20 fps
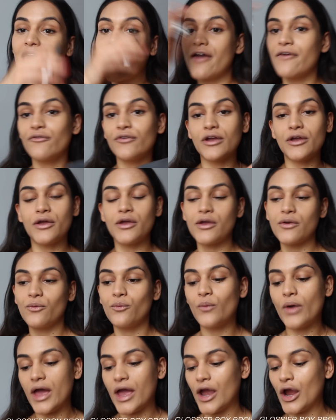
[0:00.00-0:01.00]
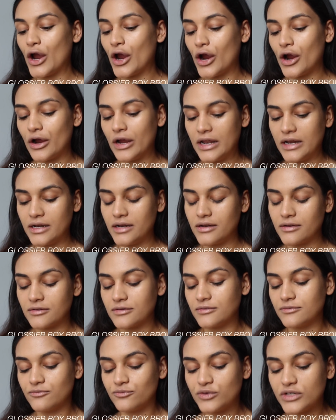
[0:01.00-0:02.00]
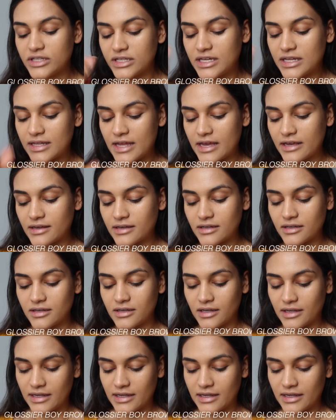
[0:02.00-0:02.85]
everywhere and really like